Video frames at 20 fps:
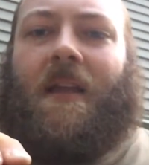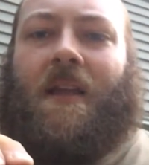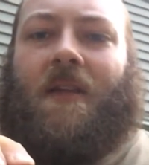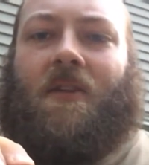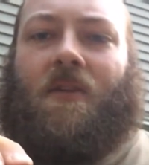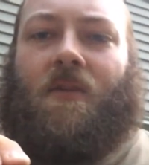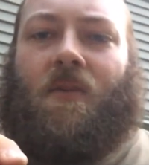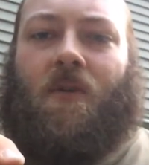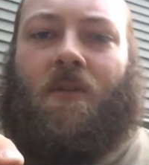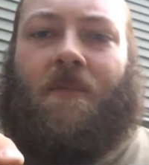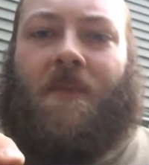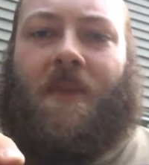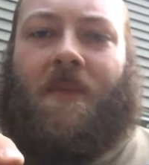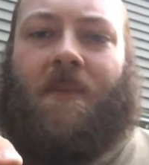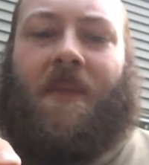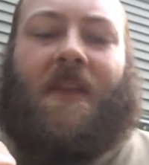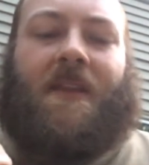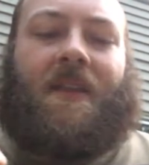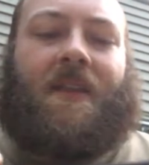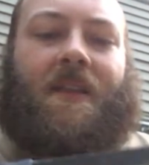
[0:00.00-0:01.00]

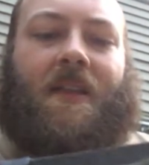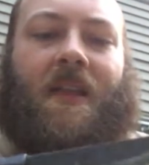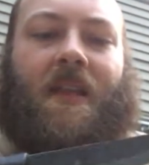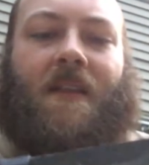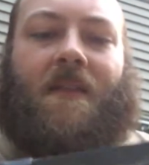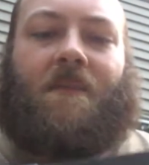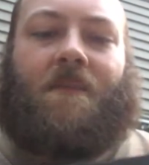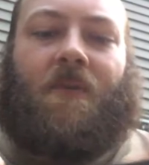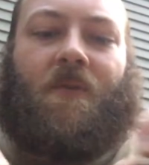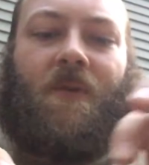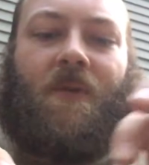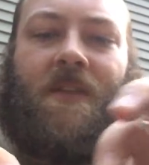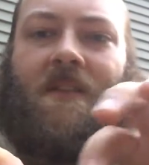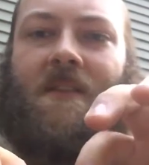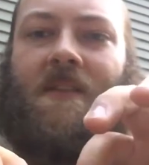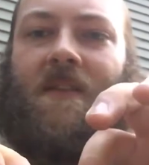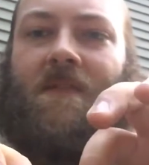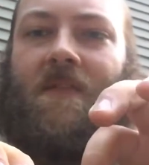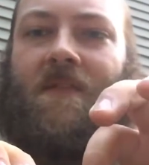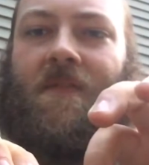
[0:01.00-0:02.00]
chromium in it and
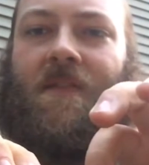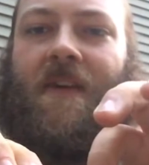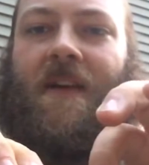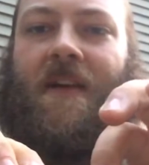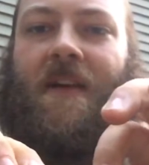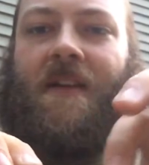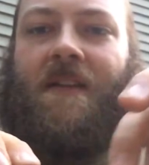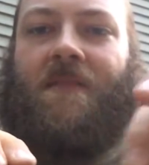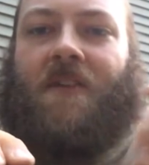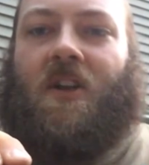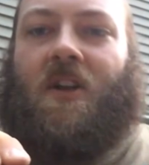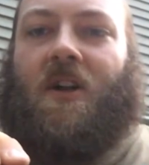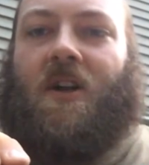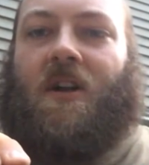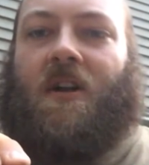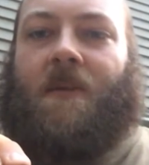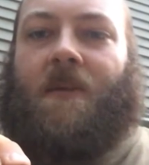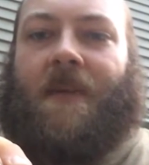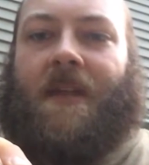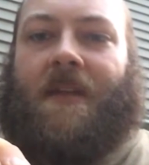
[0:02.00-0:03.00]
0.75
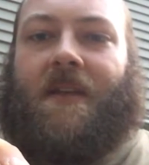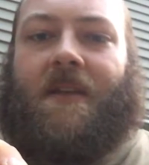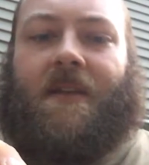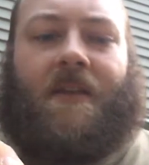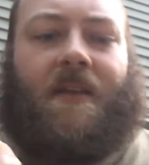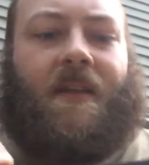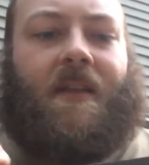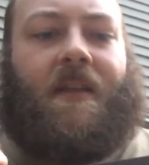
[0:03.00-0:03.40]
carbon.